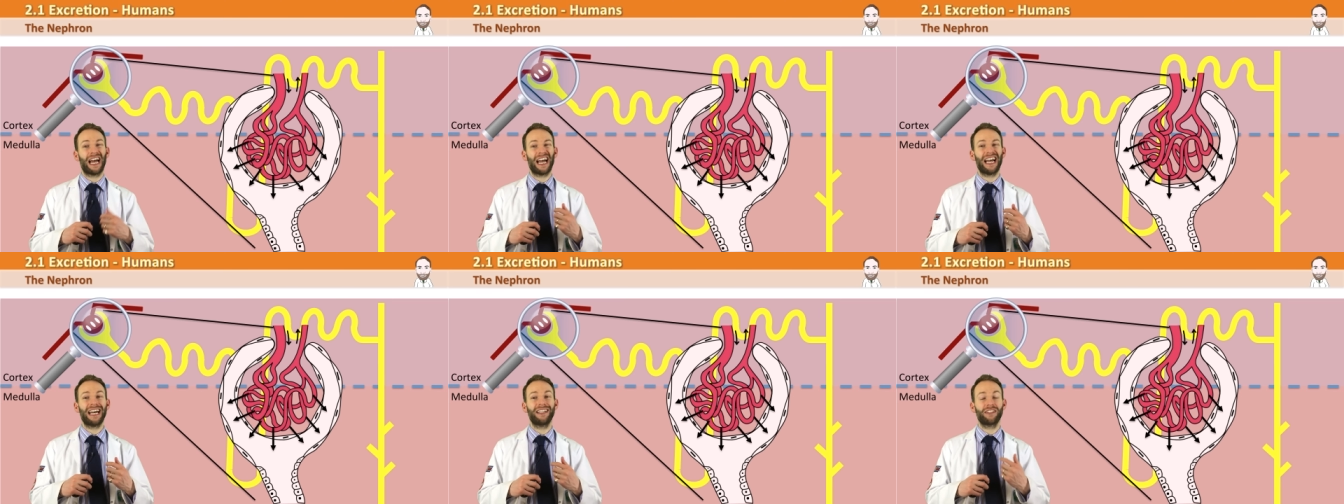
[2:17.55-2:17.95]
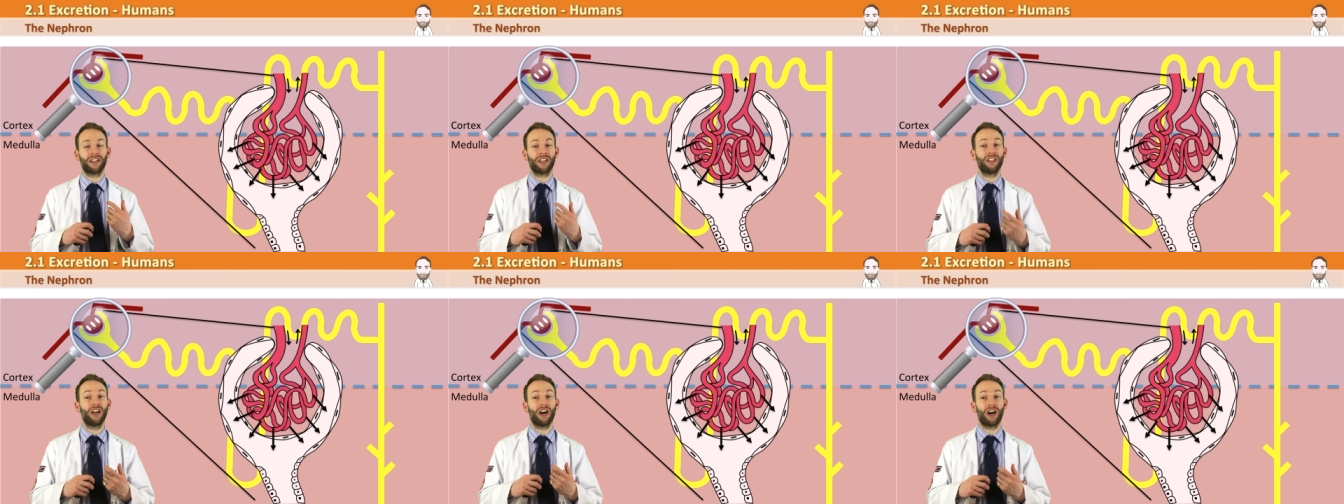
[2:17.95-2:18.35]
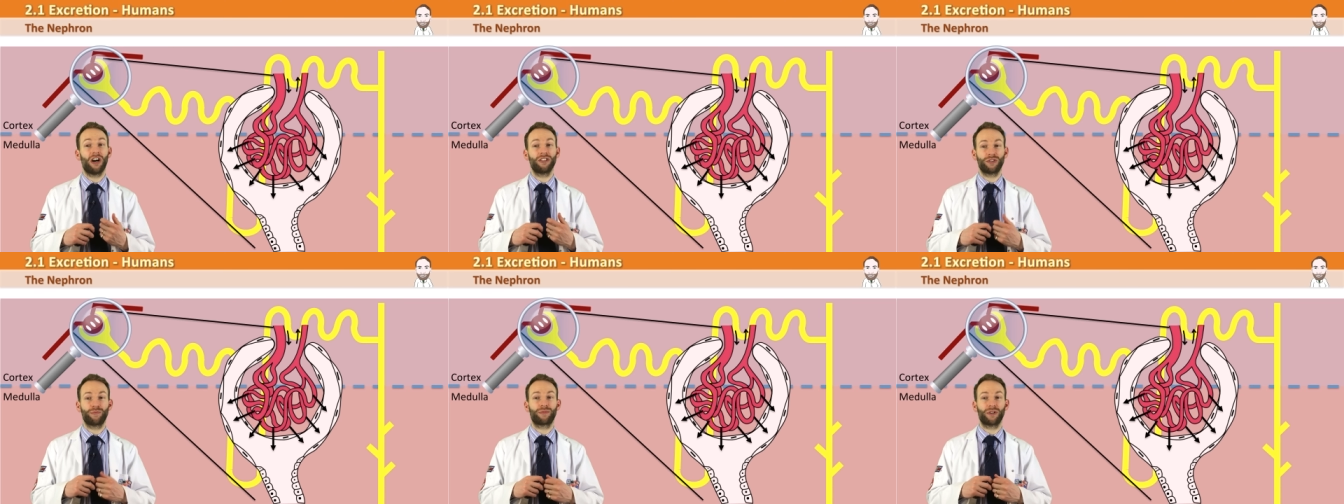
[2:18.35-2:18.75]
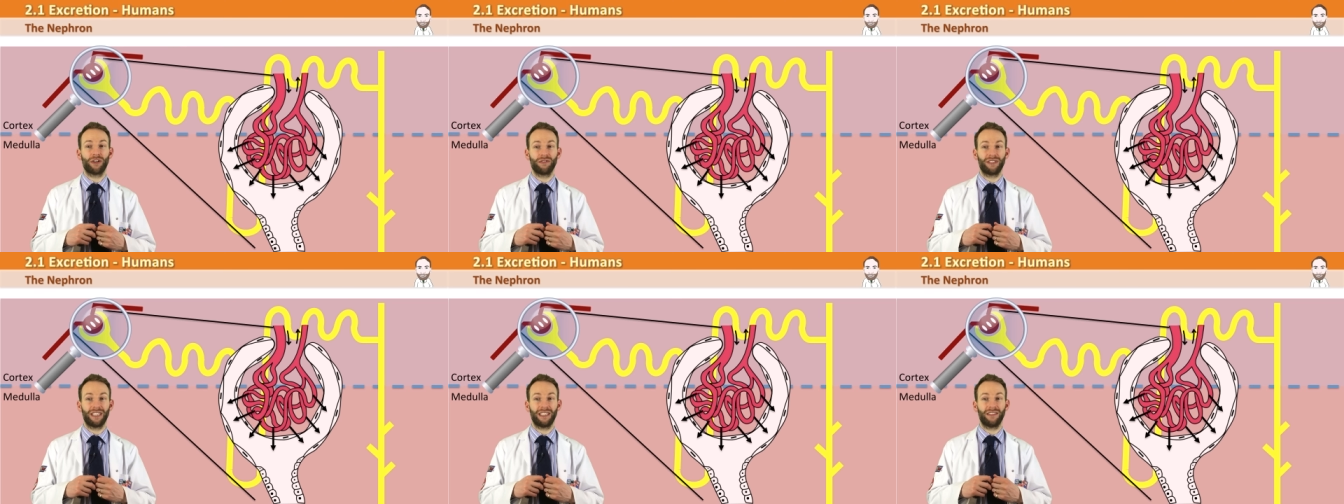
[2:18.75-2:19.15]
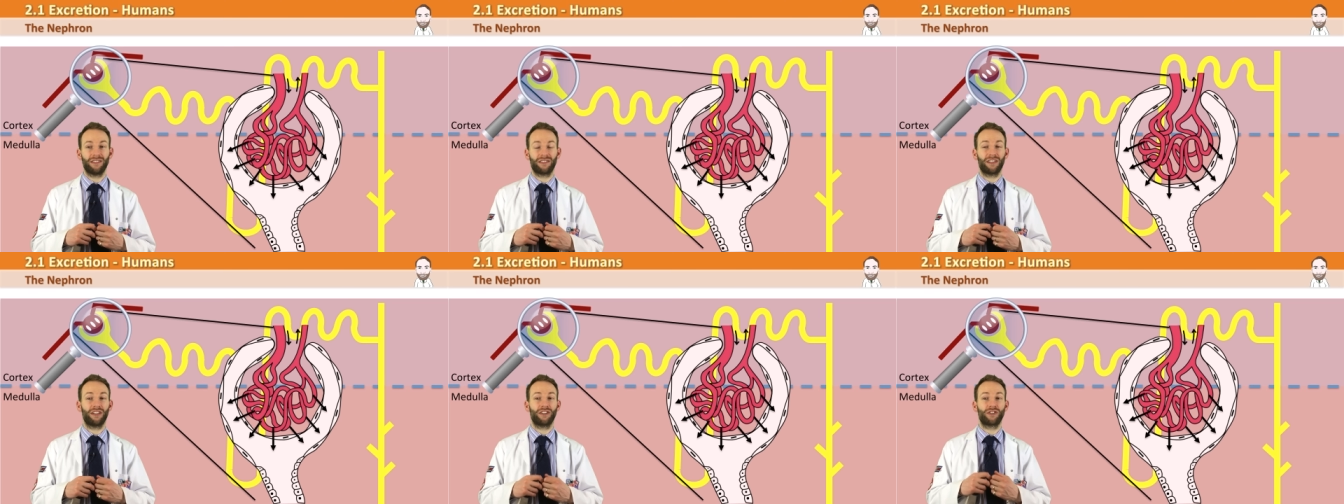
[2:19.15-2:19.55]
and large
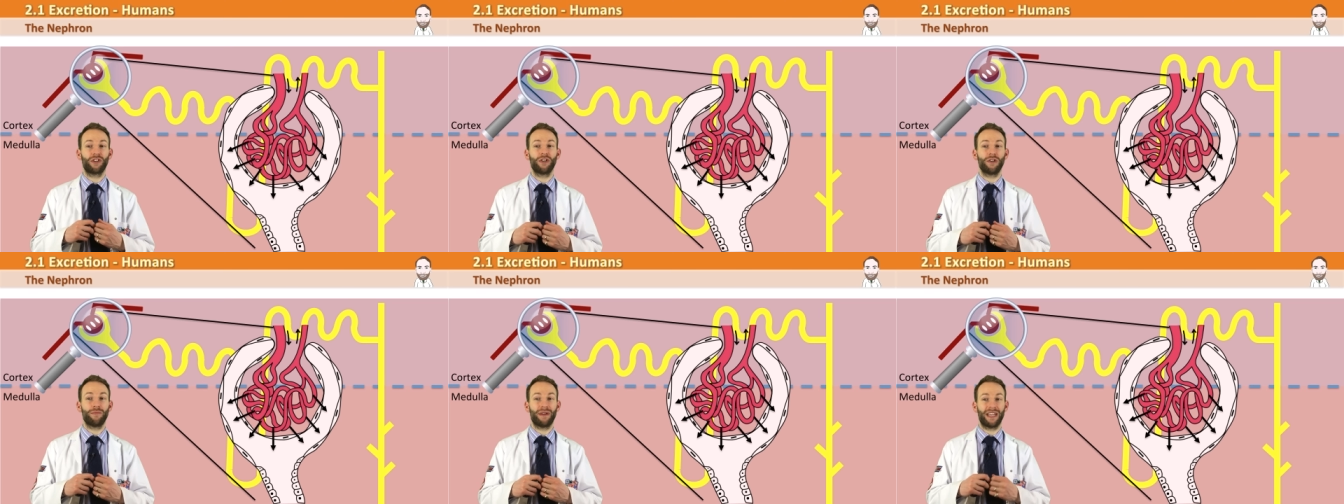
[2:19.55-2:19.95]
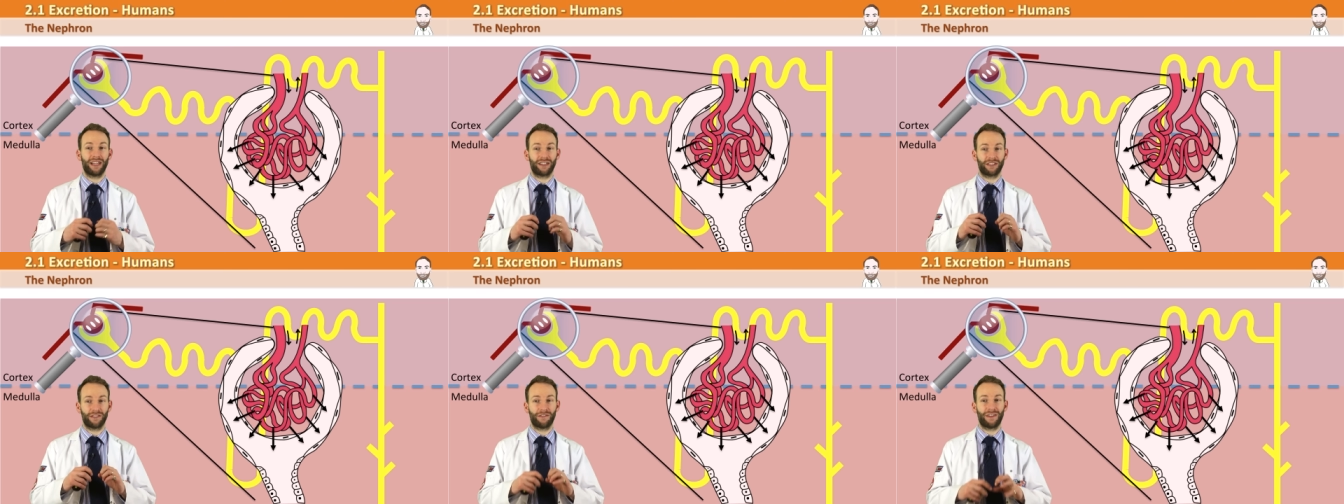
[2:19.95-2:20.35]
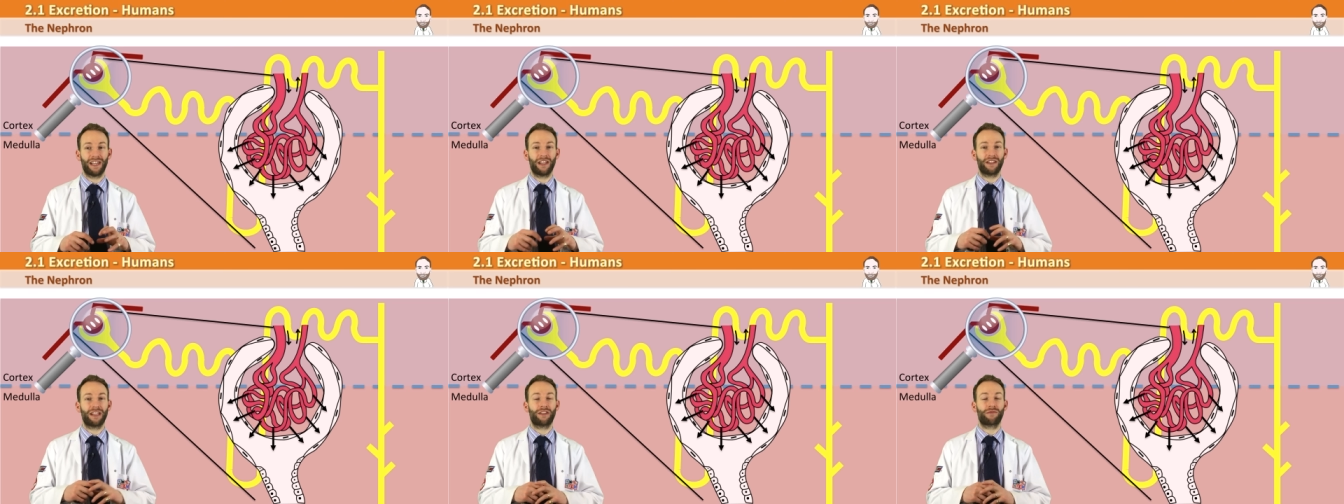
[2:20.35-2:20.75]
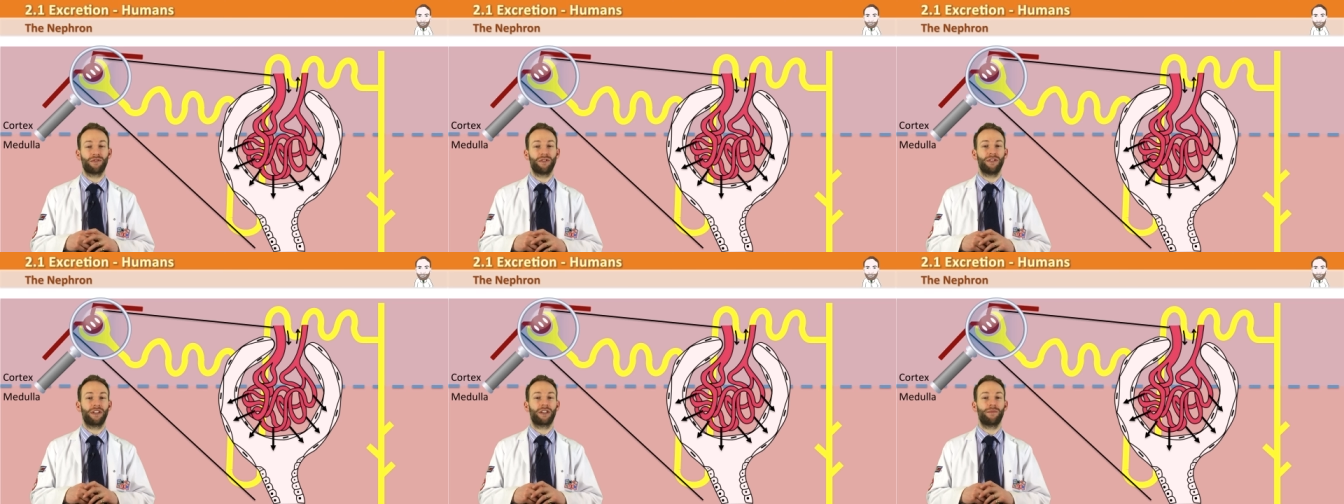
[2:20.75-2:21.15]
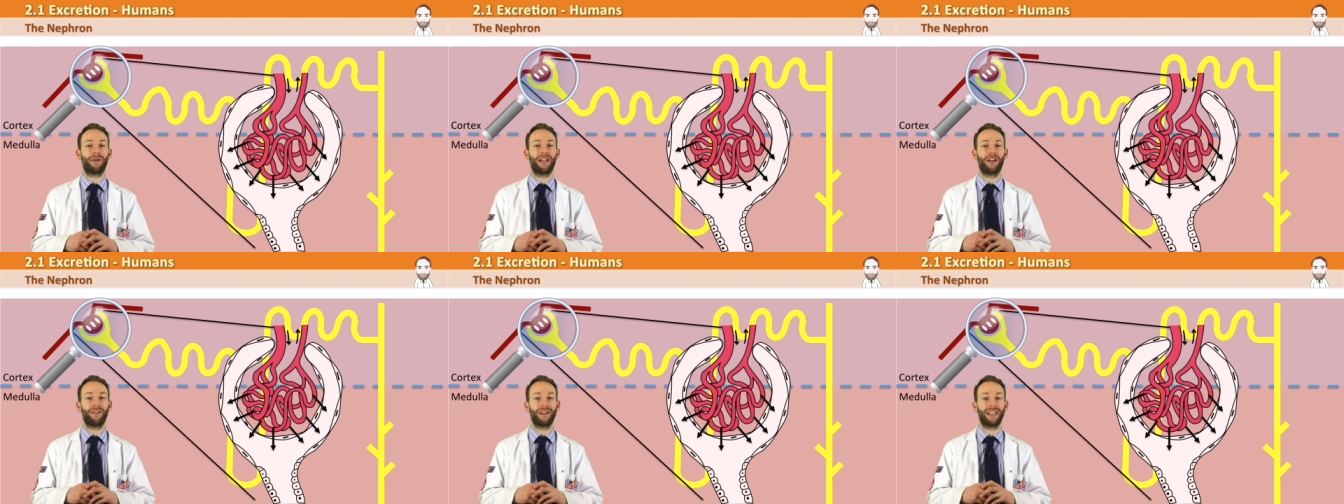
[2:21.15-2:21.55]
proteins that are too big to fit through the
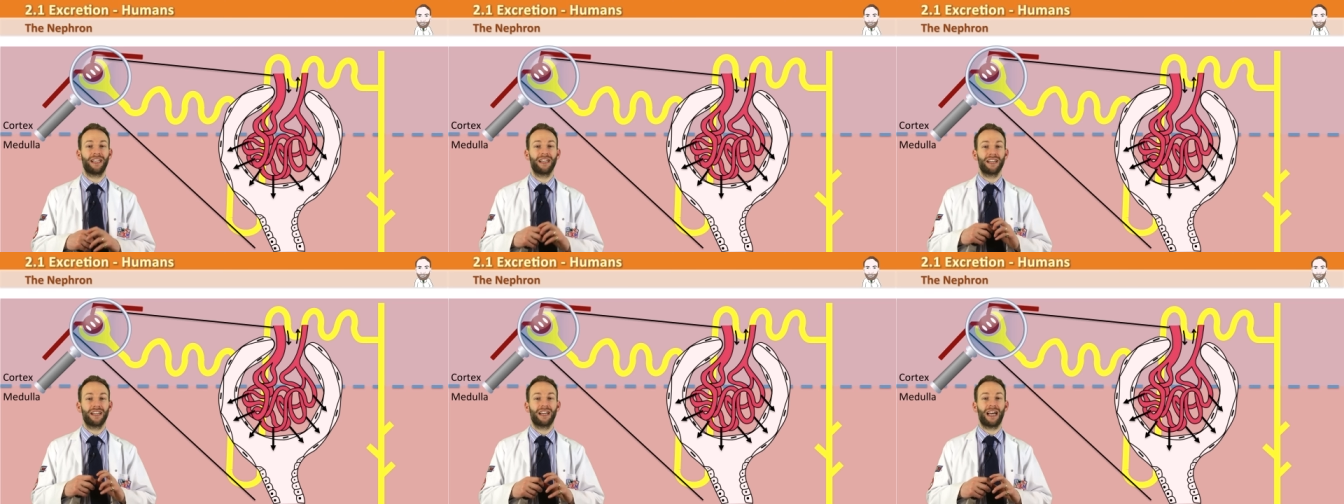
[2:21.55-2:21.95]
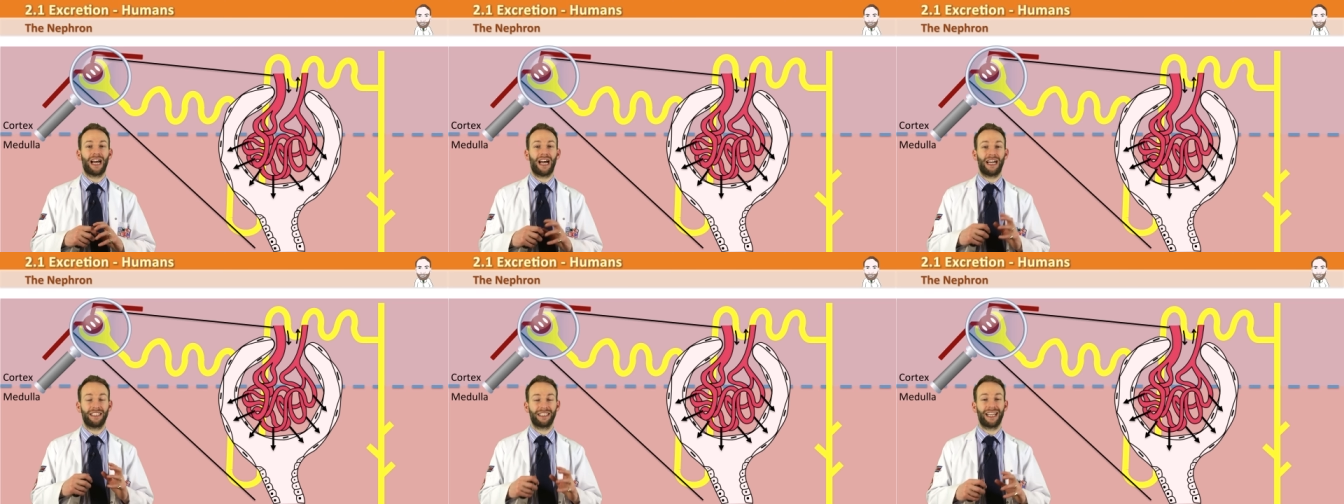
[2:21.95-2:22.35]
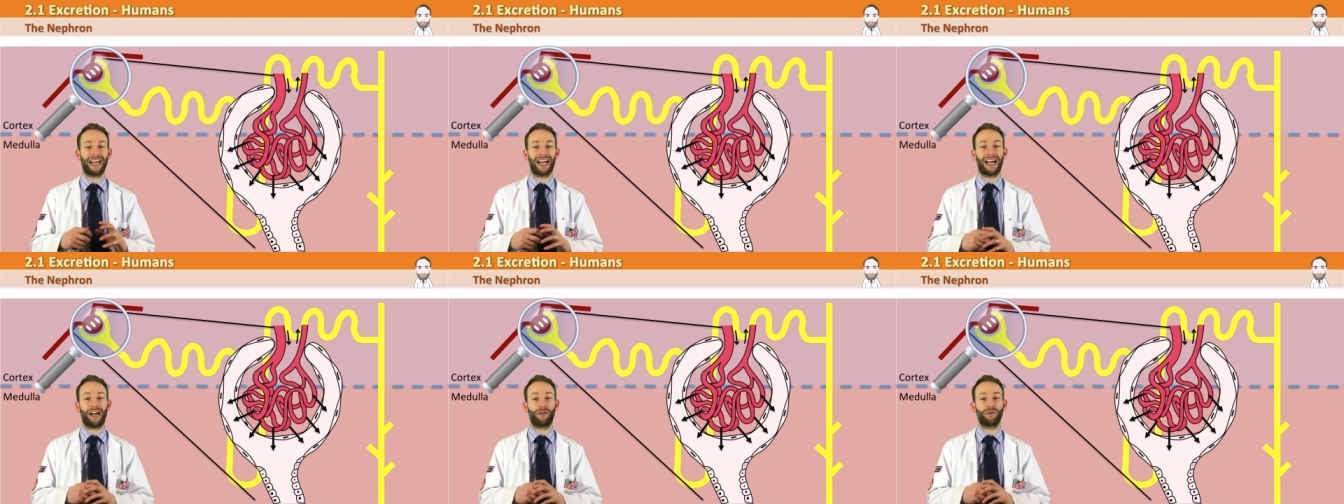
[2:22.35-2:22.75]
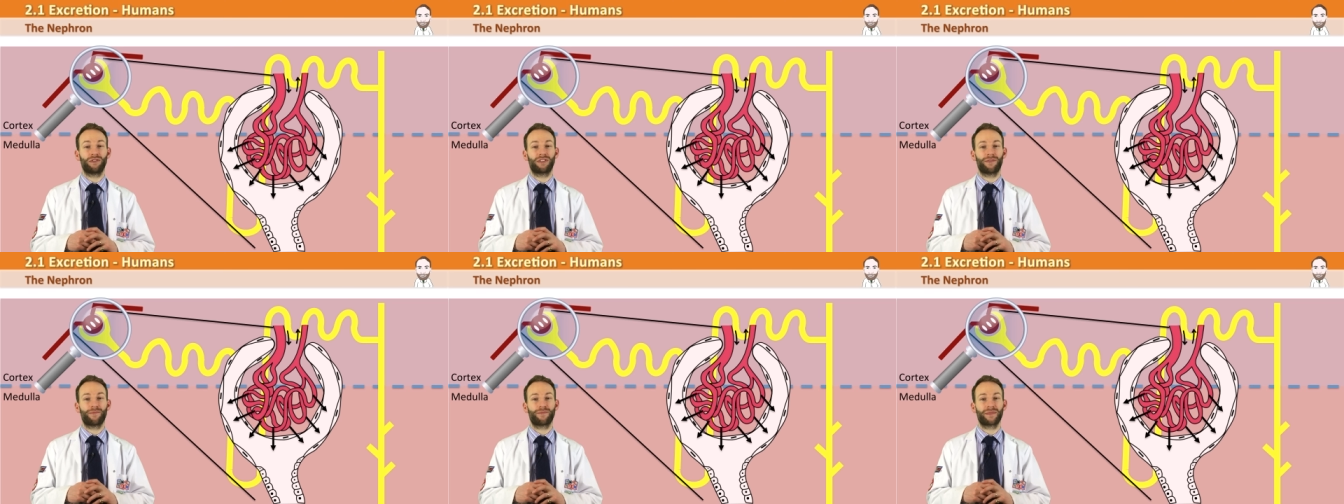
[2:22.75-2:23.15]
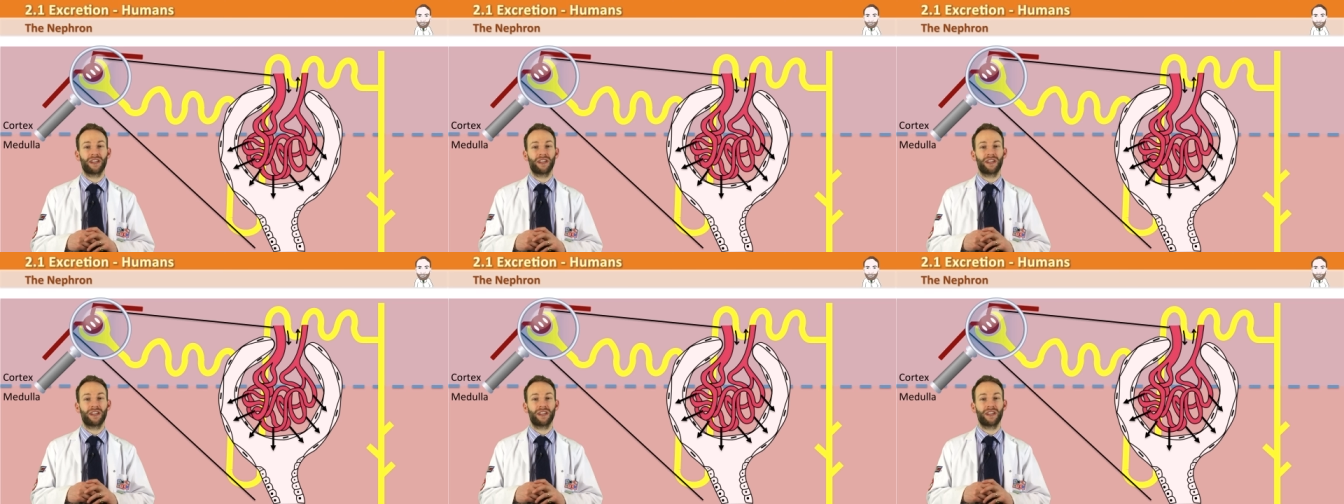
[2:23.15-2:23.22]
capillary and out.